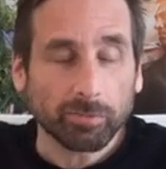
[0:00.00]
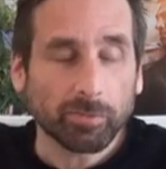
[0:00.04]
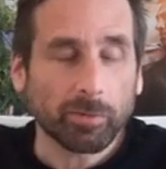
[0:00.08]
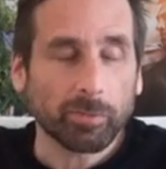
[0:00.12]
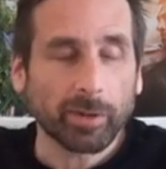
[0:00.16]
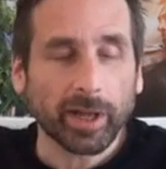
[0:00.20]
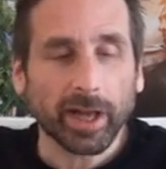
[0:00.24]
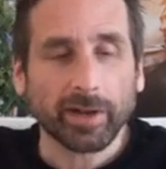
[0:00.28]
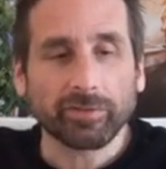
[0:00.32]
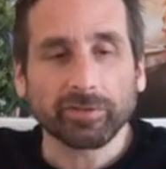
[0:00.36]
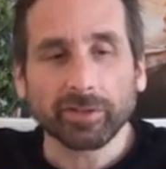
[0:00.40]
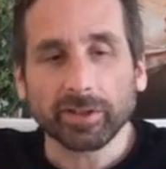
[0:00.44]
But
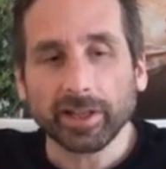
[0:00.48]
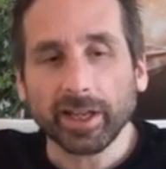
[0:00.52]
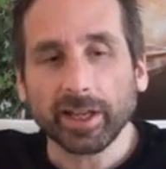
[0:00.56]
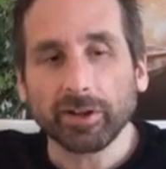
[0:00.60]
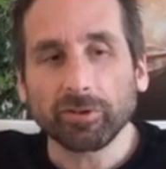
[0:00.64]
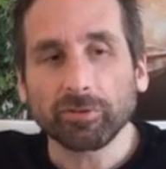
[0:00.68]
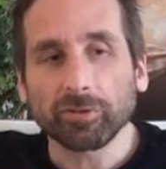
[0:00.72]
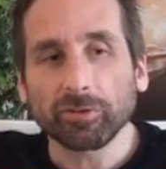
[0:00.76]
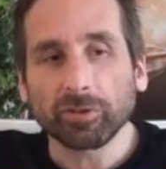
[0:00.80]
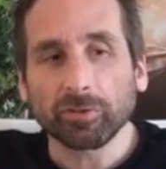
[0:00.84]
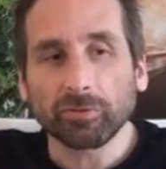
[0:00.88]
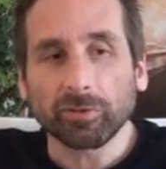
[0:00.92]
we have to get
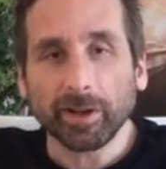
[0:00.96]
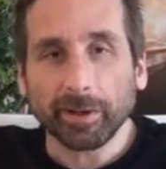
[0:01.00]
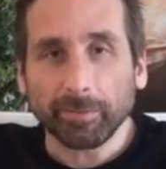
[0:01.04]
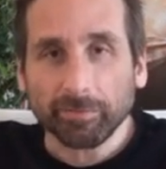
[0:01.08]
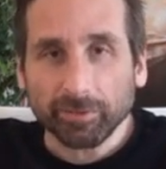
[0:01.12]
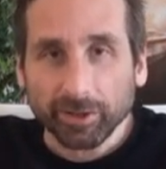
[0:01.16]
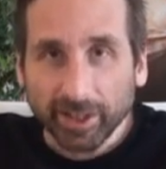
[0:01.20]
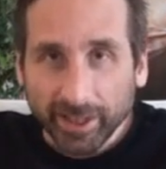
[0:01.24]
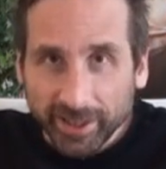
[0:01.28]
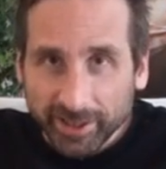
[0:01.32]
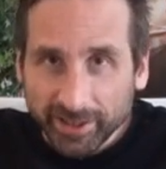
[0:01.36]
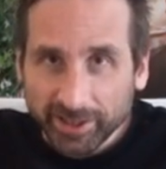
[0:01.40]
her in the right
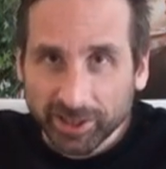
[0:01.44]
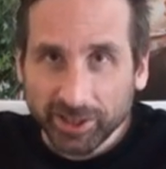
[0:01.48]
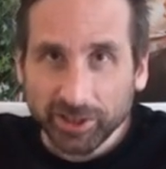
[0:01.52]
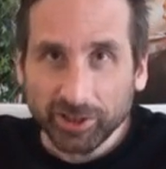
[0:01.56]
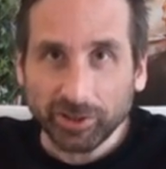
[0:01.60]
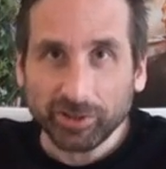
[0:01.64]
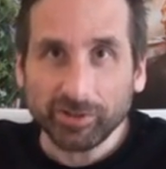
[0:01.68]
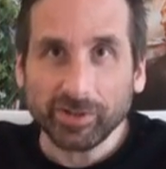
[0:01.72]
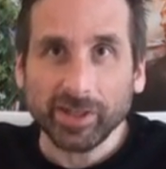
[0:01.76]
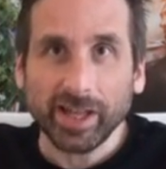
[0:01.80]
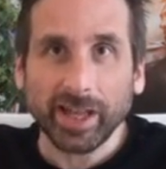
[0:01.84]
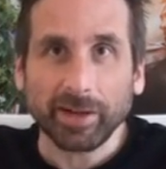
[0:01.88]
place to
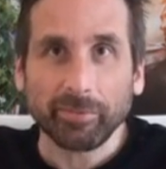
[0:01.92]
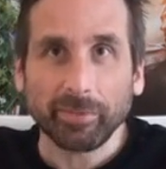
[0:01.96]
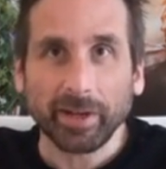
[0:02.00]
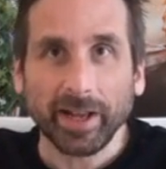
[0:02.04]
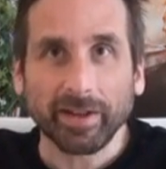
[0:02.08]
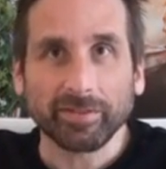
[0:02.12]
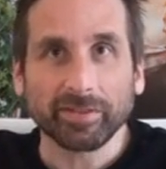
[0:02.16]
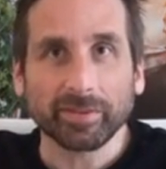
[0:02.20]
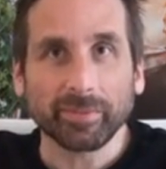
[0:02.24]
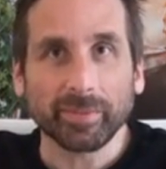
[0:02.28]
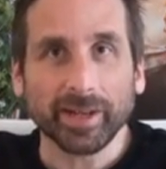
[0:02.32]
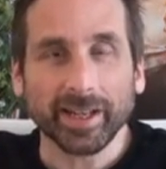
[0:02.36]
do that. We
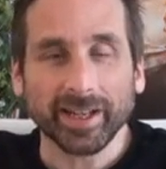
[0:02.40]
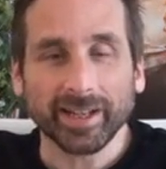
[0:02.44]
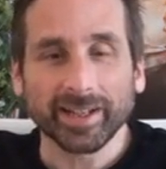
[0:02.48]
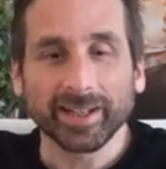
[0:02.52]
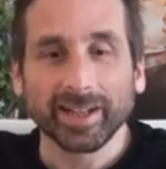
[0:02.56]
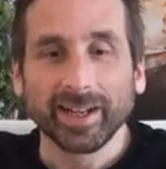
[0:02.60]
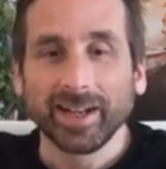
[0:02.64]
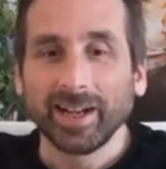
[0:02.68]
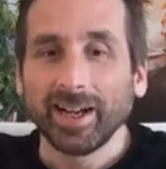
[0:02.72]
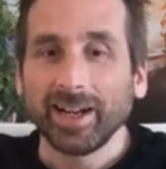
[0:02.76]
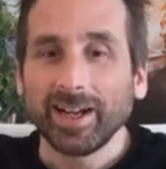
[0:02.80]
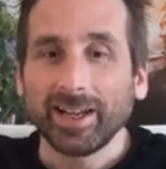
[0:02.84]
have to make,
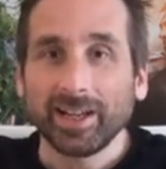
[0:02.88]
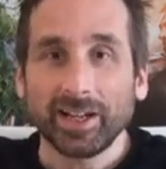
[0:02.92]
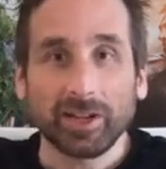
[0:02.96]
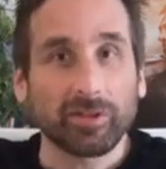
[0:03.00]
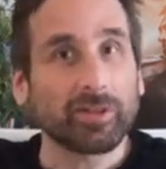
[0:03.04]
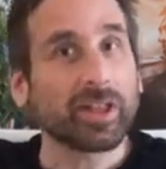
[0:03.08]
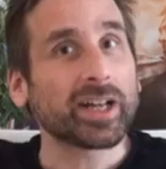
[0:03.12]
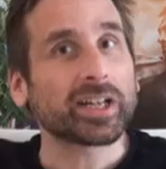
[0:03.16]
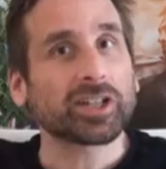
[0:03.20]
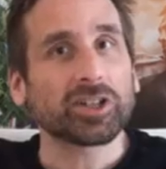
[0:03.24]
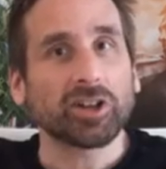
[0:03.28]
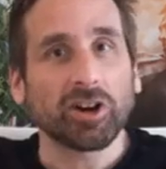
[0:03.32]
you
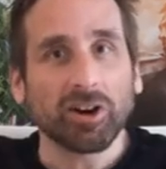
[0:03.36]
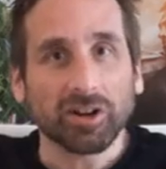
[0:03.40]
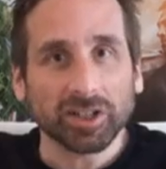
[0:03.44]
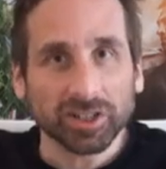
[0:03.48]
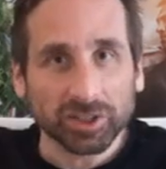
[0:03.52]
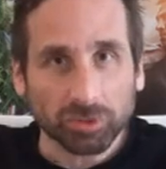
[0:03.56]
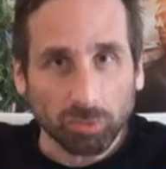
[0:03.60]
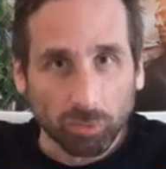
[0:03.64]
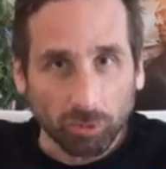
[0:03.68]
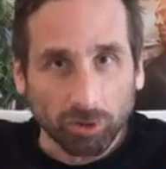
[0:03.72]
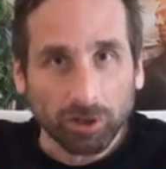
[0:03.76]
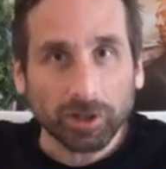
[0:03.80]
know, that
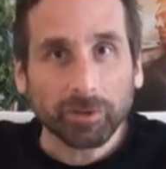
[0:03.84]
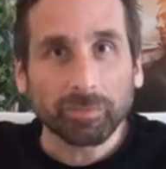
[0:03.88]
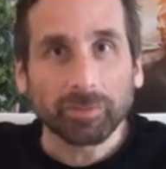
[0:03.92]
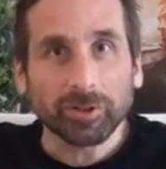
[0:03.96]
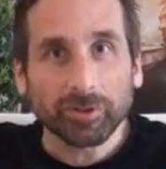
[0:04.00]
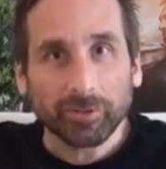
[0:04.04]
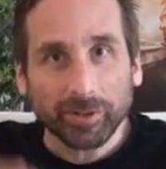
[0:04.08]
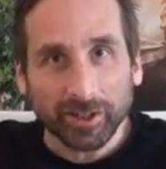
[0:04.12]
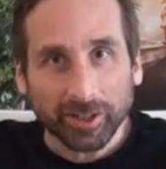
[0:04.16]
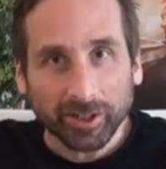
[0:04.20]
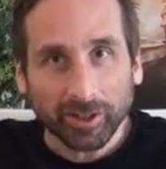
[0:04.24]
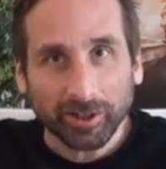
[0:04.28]
toss work
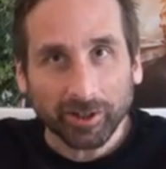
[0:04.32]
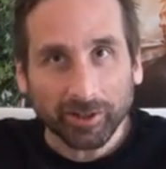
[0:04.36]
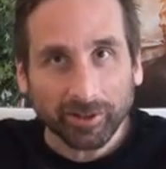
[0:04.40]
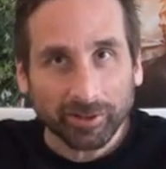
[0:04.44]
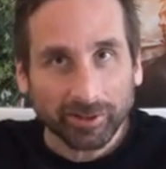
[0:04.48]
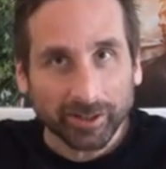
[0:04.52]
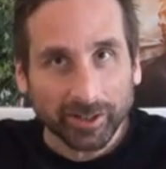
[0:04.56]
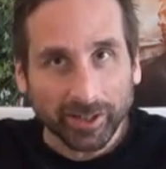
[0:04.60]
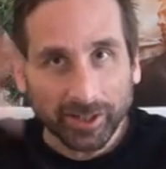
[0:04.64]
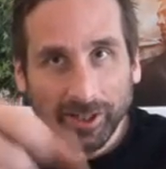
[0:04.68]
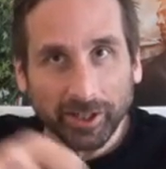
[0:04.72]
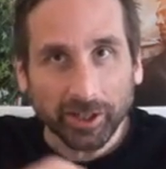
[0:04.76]
between
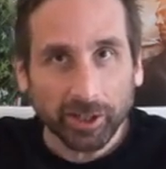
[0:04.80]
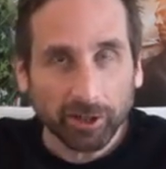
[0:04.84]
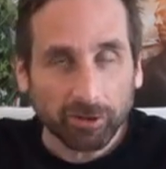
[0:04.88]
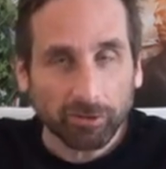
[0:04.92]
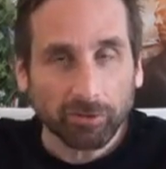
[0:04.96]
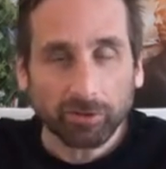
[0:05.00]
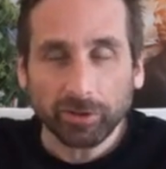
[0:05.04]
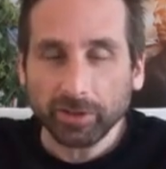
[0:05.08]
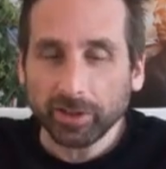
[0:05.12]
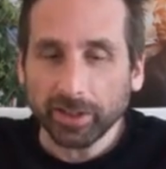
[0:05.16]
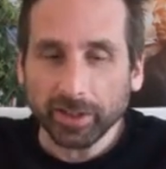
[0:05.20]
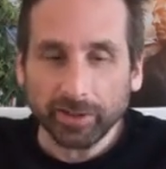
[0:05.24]
her and
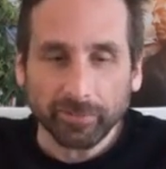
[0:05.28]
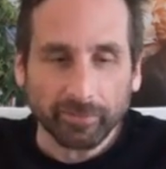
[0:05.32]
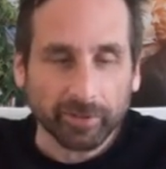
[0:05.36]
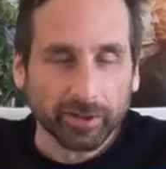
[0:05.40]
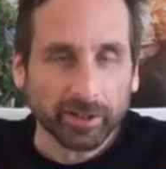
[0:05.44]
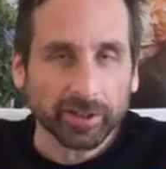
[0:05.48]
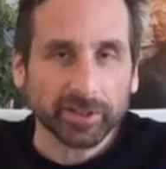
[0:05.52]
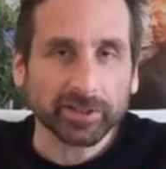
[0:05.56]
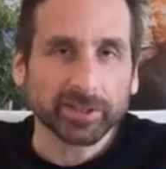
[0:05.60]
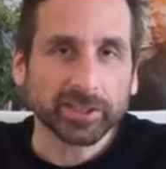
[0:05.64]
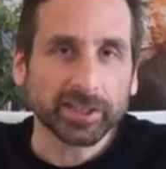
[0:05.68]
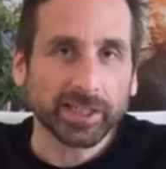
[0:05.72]
you in a
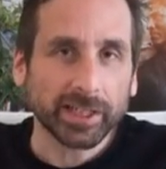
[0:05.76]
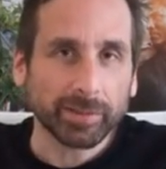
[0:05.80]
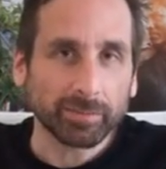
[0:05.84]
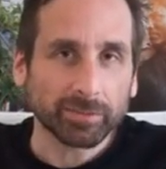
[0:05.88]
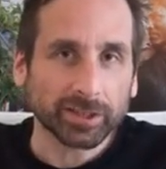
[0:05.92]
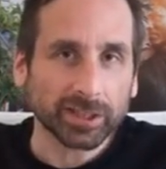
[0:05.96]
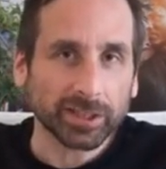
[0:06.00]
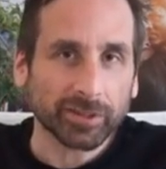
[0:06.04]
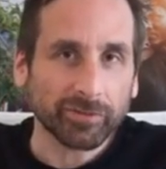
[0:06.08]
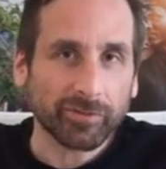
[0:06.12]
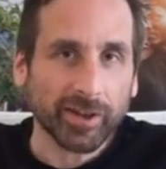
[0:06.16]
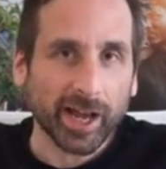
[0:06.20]
very
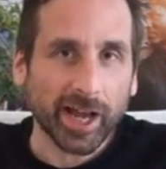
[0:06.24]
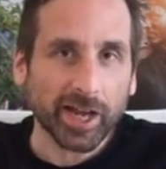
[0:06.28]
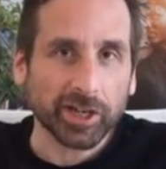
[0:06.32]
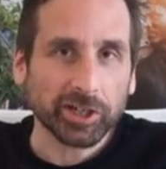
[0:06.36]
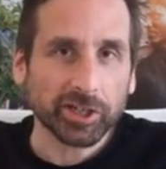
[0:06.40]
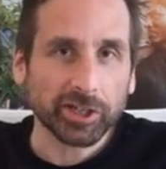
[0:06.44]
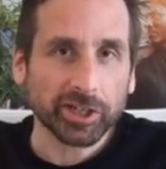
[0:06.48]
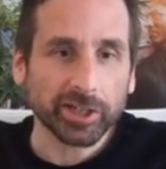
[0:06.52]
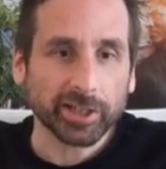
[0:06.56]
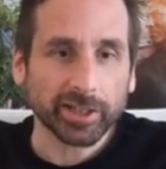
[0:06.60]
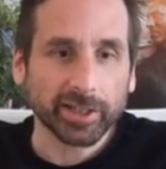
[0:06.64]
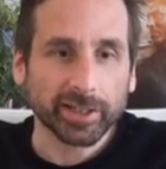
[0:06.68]
seamless
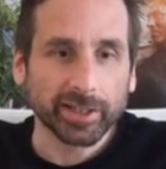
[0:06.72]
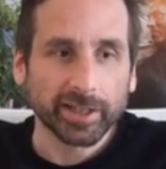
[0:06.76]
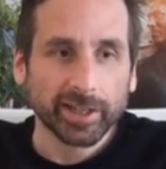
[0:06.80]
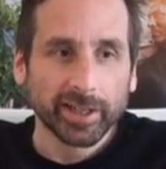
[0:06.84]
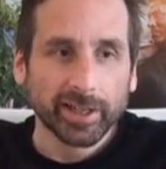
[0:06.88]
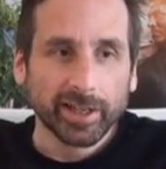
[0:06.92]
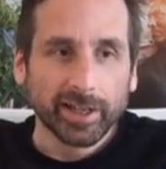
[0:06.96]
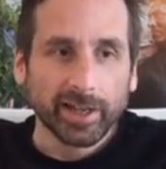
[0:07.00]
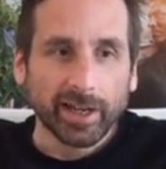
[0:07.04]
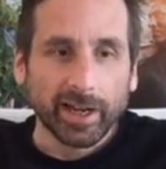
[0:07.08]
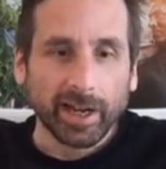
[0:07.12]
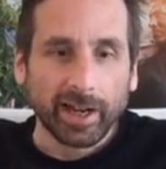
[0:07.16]
fashion.
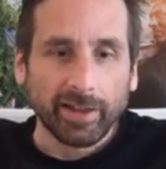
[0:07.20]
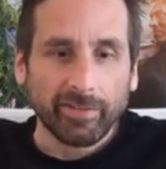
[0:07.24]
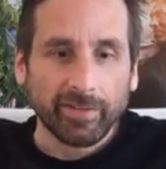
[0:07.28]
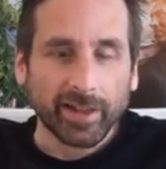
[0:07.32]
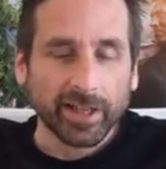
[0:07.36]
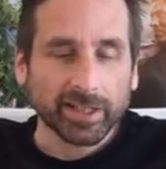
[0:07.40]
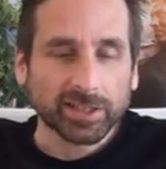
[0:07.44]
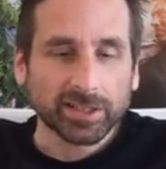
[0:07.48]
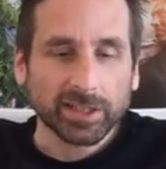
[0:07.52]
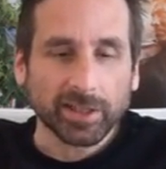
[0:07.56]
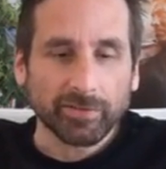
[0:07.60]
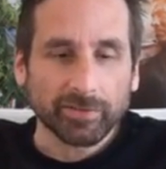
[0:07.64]
And
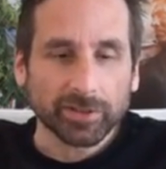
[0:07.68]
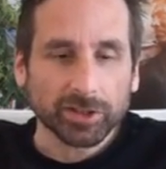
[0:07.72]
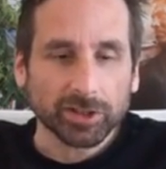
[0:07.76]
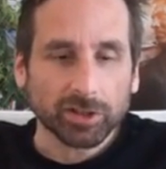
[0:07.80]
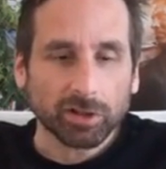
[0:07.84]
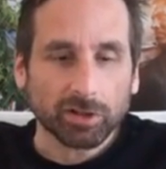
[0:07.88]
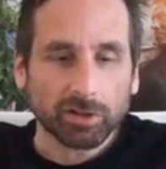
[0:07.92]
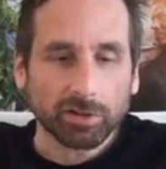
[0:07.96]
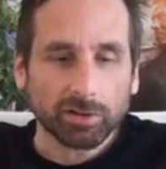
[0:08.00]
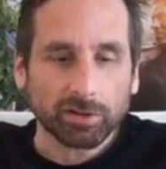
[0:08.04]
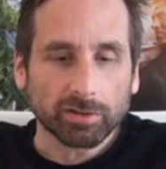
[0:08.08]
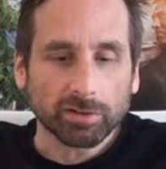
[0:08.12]
that stuff is
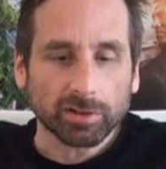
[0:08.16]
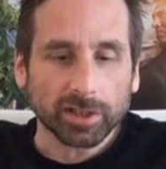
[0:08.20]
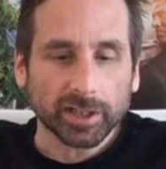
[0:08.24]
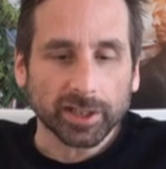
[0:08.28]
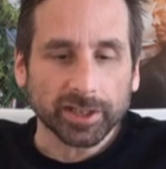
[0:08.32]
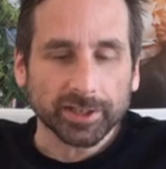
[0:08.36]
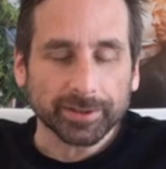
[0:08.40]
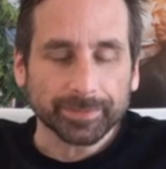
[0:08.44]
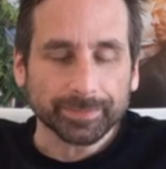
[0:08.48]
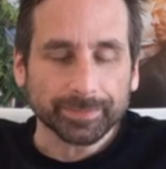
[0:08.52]
all,